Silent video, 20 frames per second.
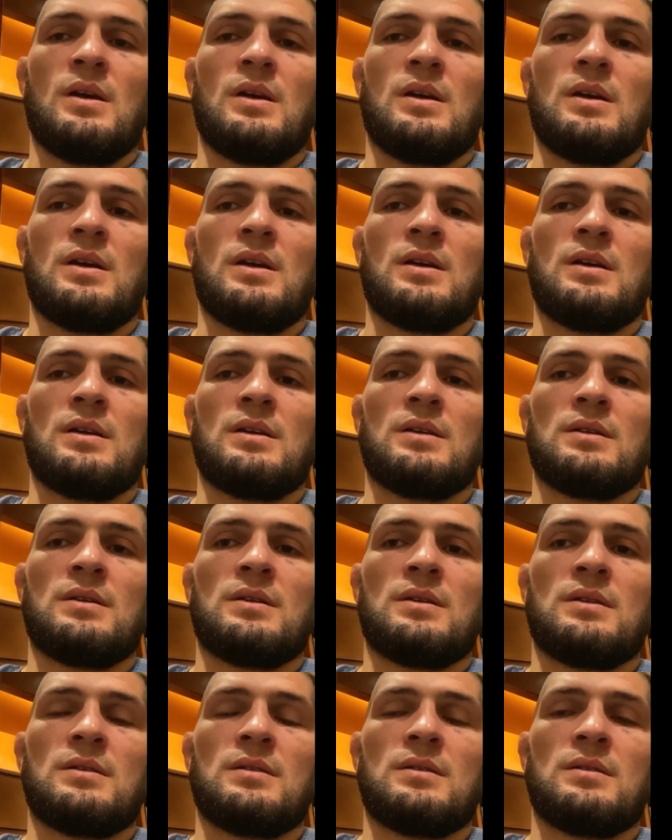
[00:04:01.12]
And
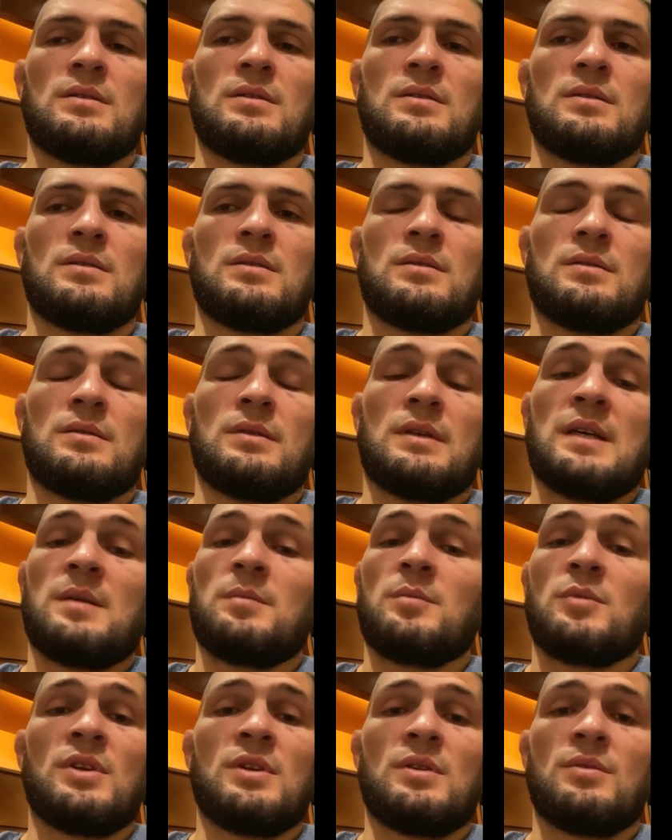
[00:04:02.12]

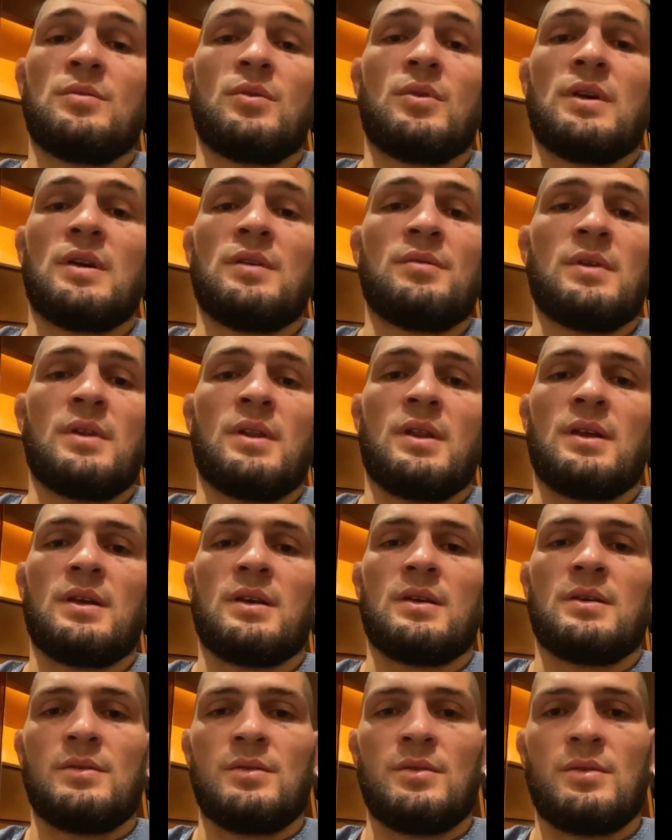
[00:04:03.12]
I'm ready for everything,
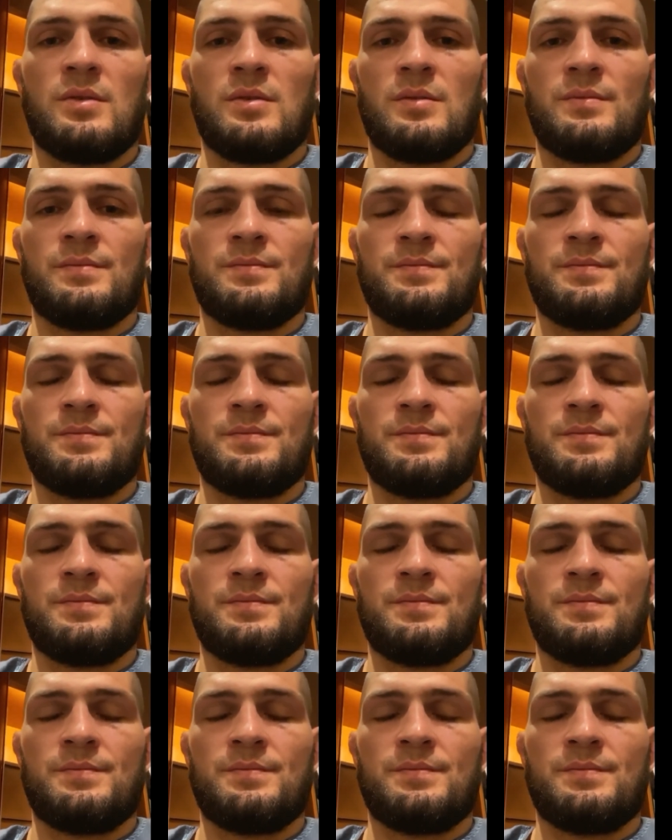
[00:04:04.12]
you know.